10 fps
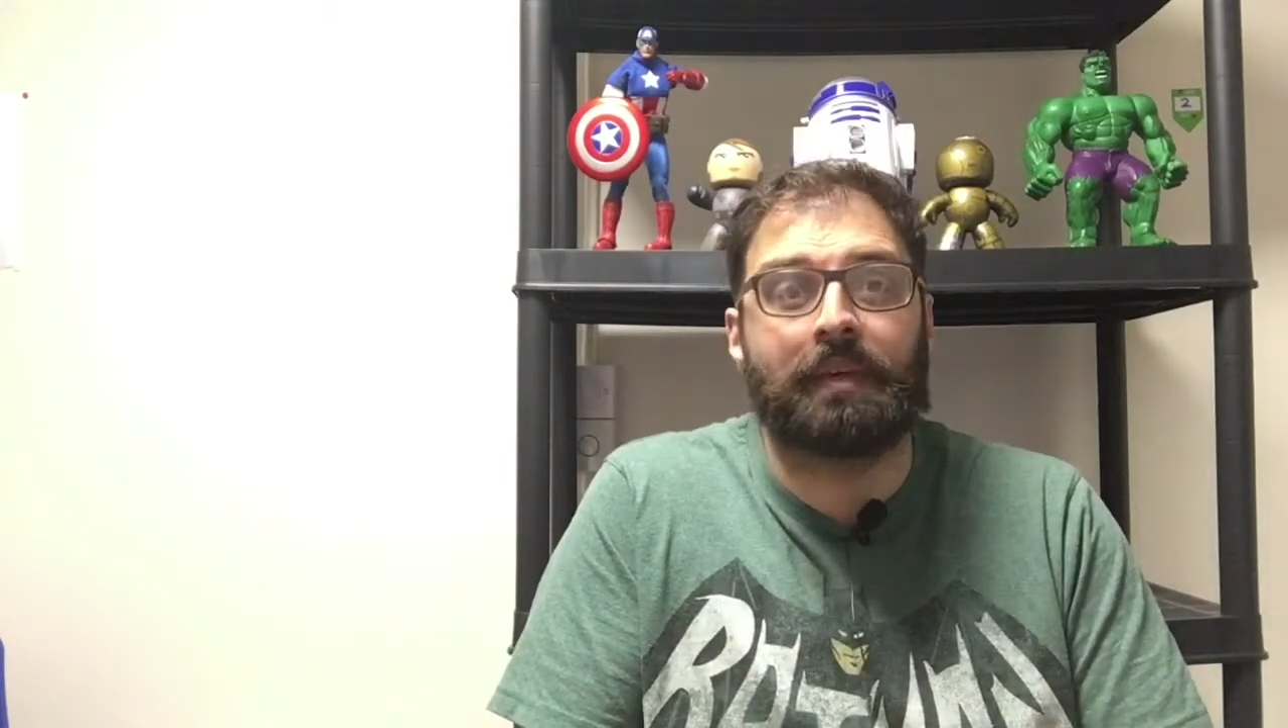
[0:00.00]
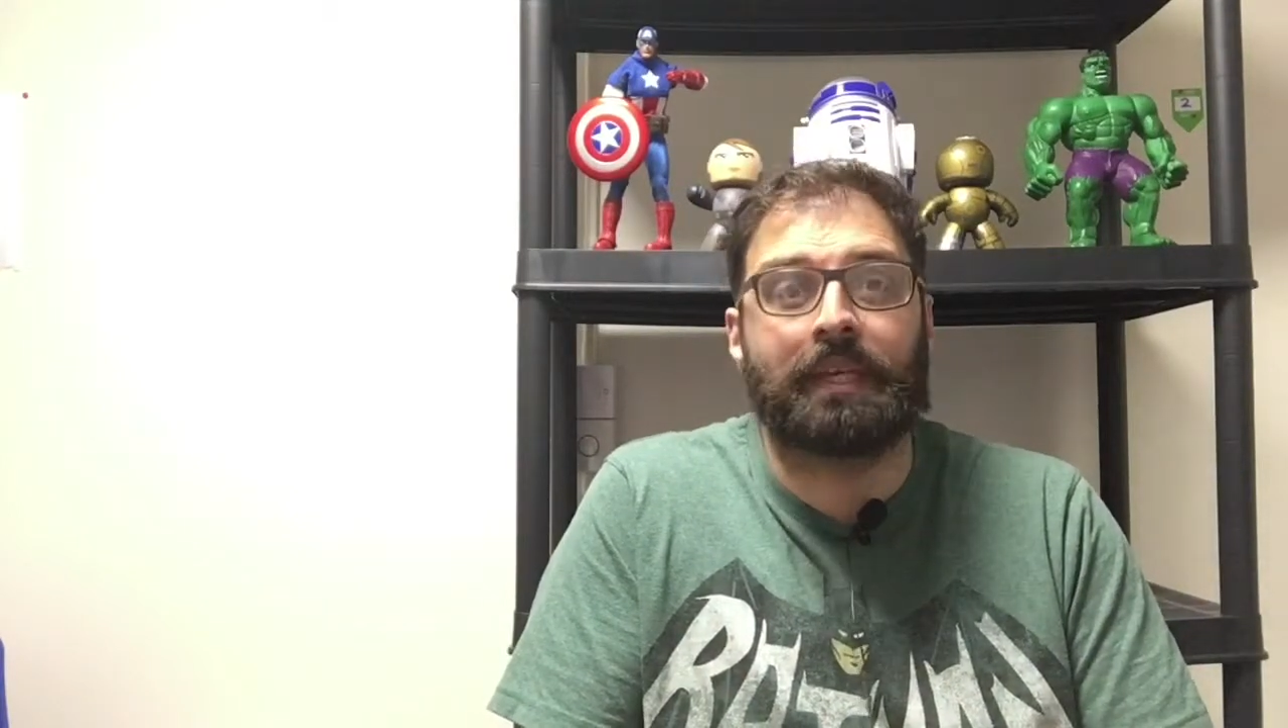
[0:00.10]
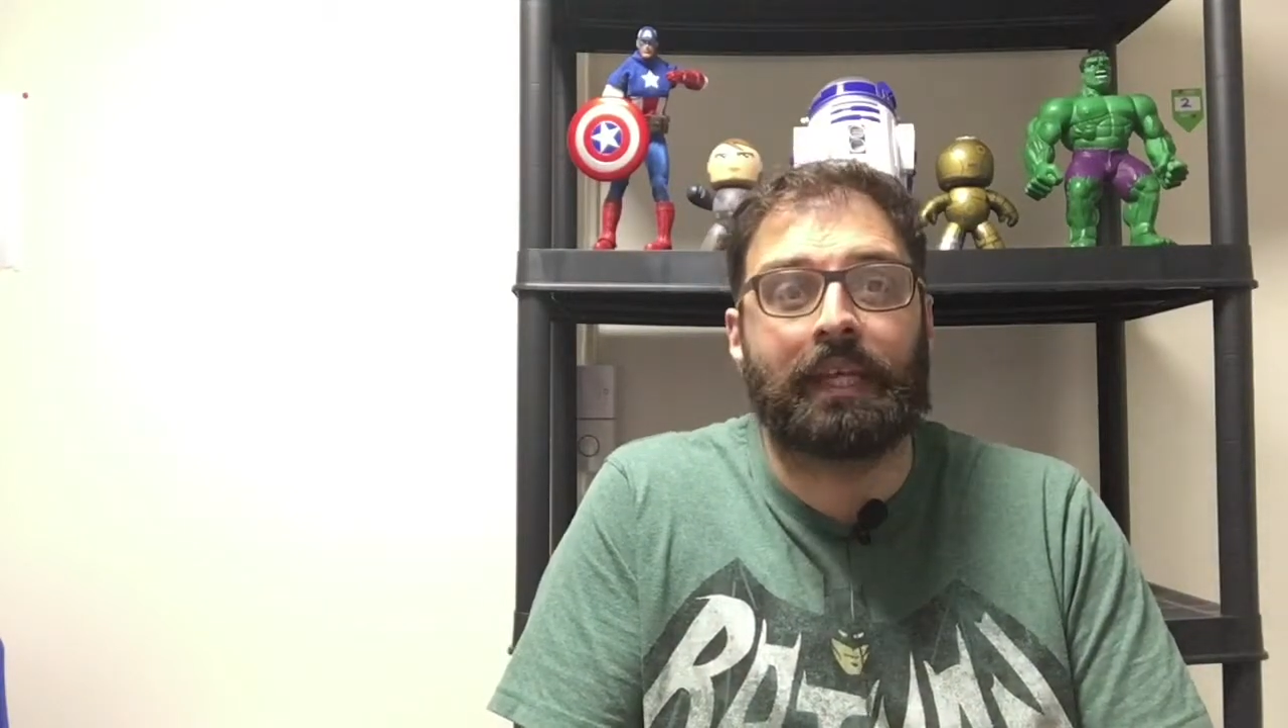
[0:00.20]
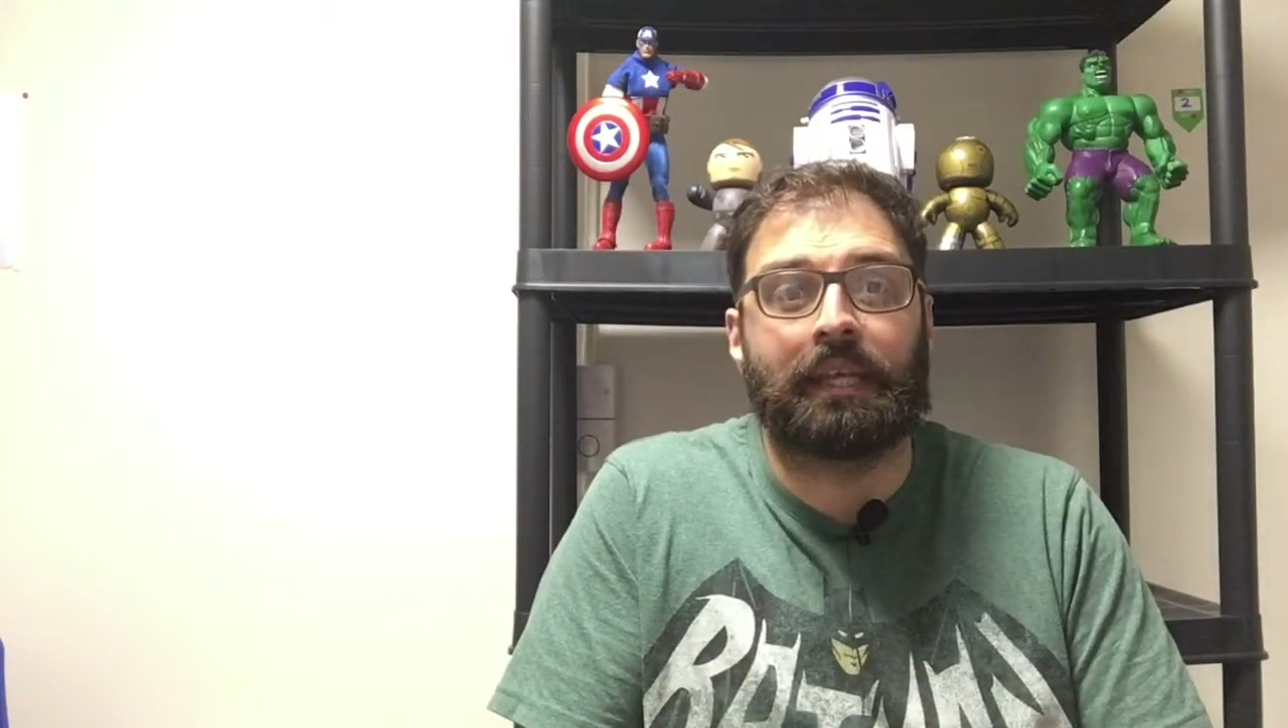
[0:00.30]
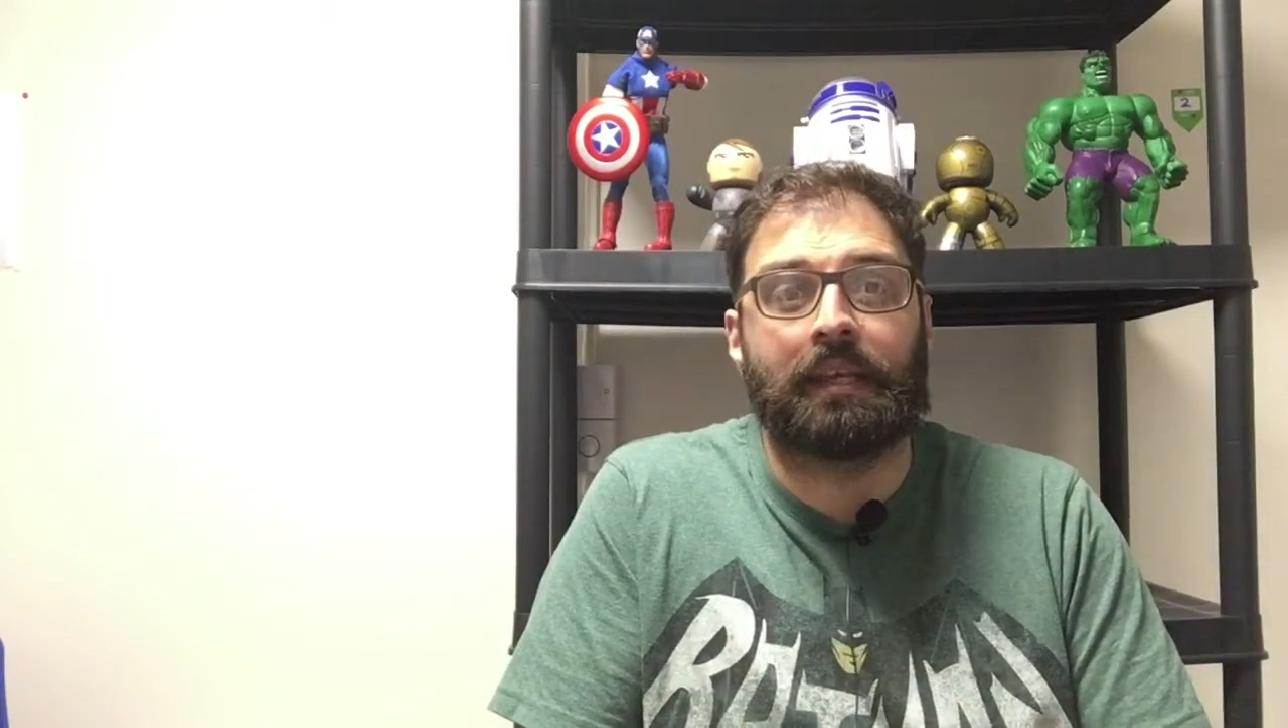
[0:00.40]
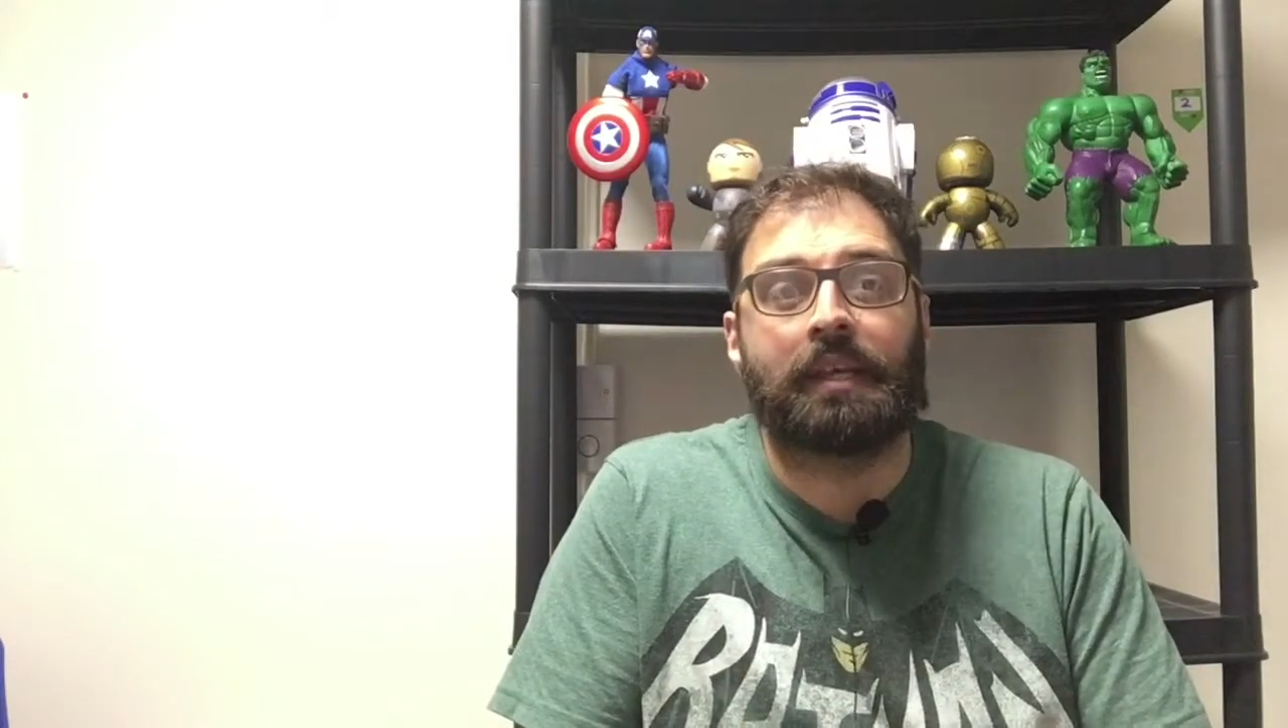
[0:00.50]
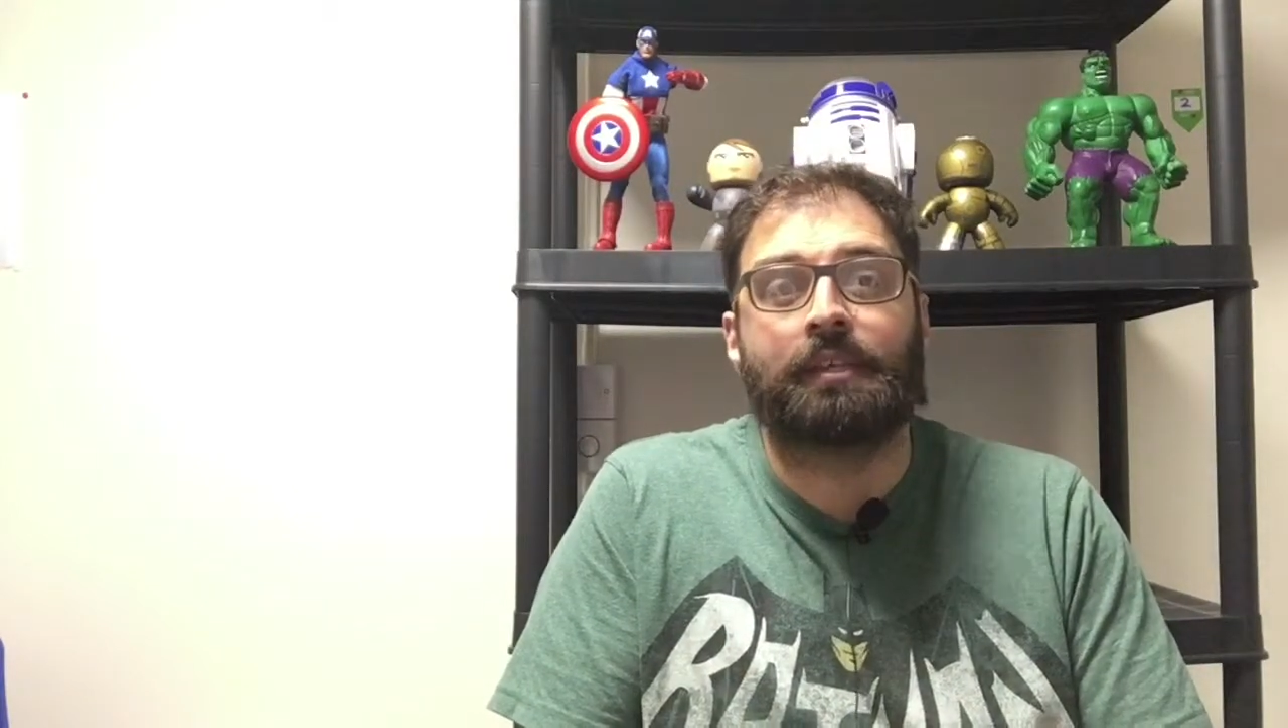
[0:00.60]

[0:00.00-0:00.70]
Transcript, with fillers: meaning